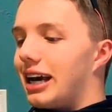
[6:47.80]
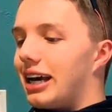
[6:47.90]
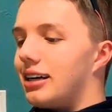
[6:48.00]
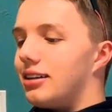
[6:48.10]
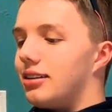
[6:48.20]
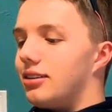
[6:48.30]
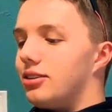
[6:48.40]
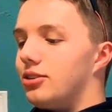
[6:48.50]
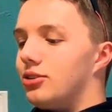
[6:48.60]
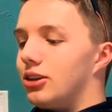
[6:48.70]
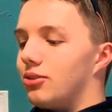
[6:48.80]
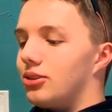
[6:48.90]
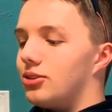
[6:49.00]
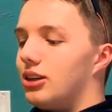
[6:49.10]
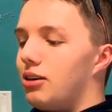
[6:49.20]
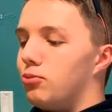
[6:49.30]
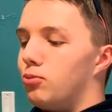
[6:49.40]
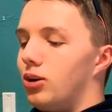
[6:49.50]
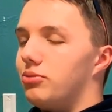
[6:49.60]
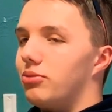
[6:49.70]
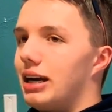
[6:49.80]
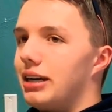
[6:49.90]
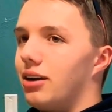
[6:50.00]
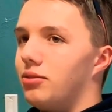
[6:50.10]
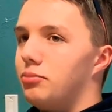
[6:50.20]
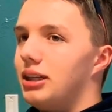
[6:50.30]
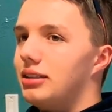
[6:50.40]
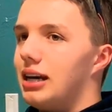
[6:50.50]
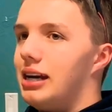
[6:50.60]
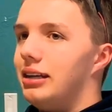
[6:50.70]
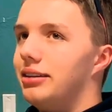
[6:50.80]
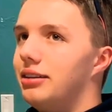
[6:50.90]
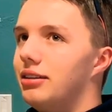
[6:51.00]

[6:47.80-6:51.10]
We can't. There's not one right government, and